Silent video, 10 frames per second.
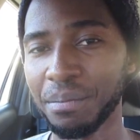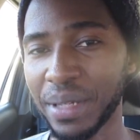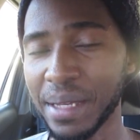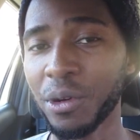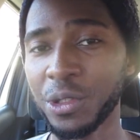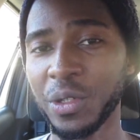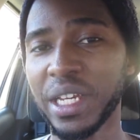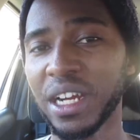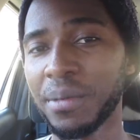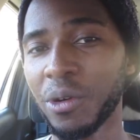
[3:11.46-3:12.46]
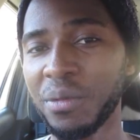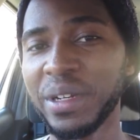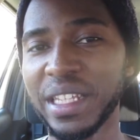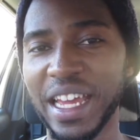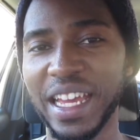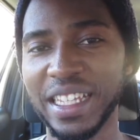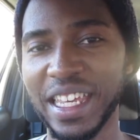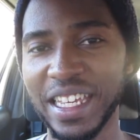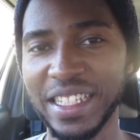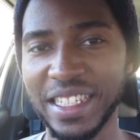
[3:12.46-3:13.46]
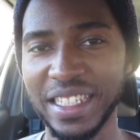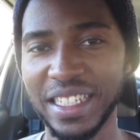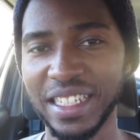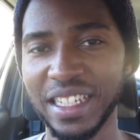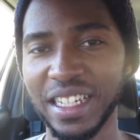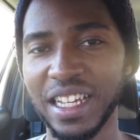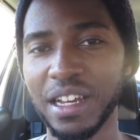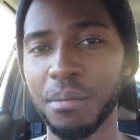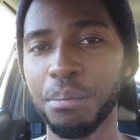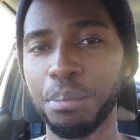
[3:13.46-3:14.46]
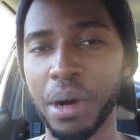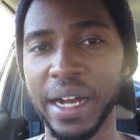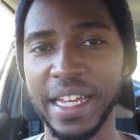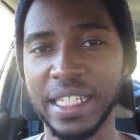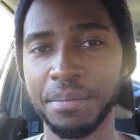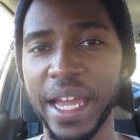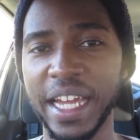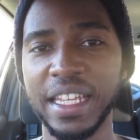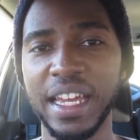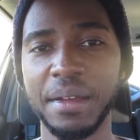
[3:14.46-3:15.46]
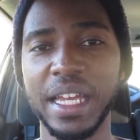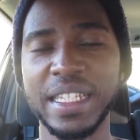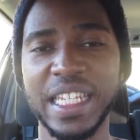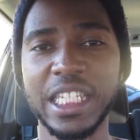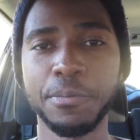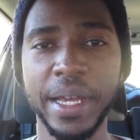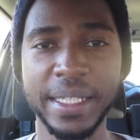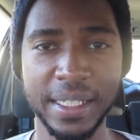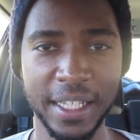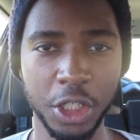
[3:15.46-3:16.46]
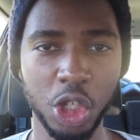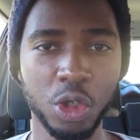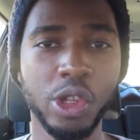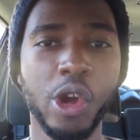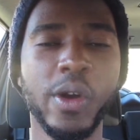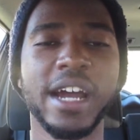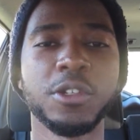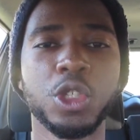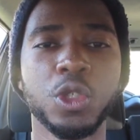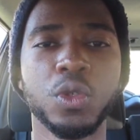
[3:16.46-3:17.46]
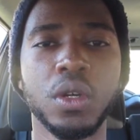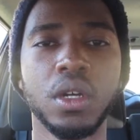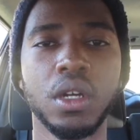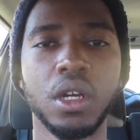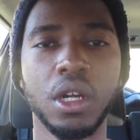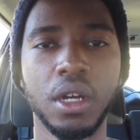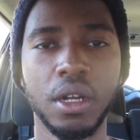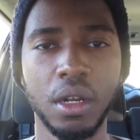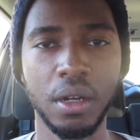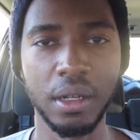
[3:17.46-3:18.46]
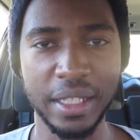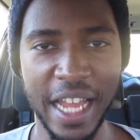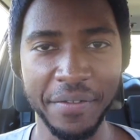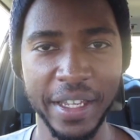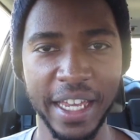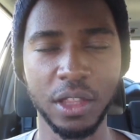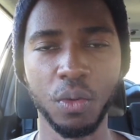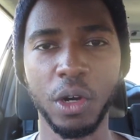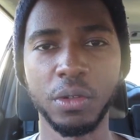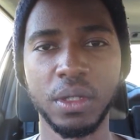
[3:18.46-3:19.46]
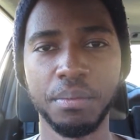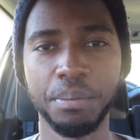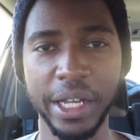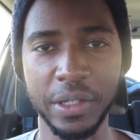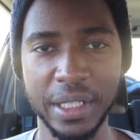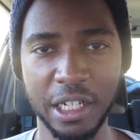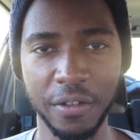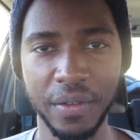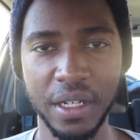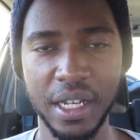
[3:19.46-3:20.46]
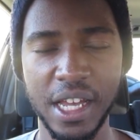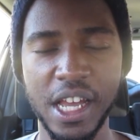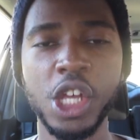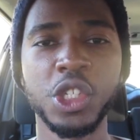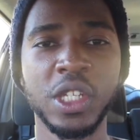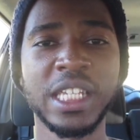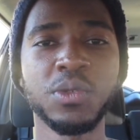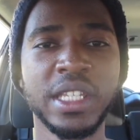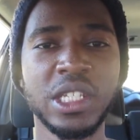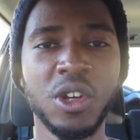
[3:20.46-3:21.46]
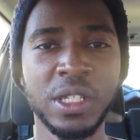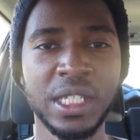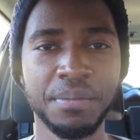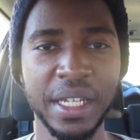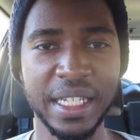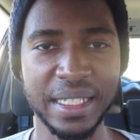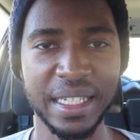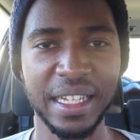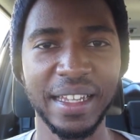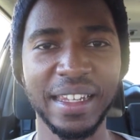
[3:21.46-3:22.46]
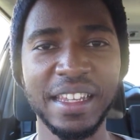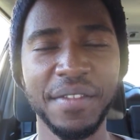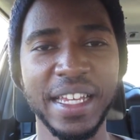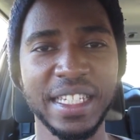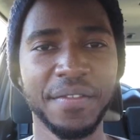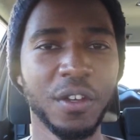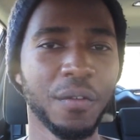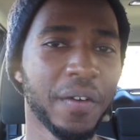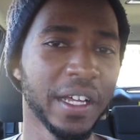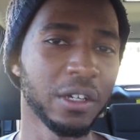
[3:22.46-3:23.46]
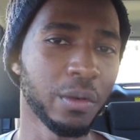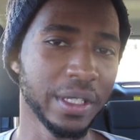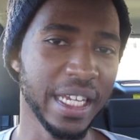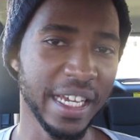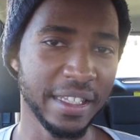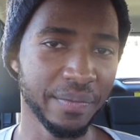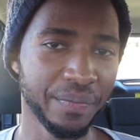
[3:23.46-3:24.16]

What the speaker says: People do care about women and kids, but as a man, it's expected that you know how to navigate the world by yourself. So that's what this concept means. Live as if your father were dead.